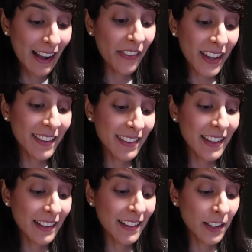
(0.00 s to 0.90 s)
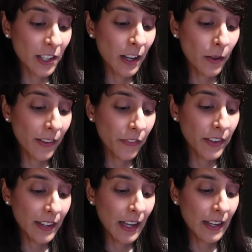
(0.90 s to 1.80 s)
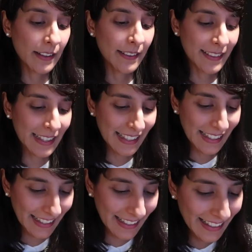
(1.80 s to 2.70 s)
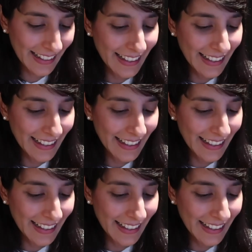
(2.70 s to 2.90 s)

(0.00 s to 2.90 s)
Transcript: And that's this, you know, undertaking study.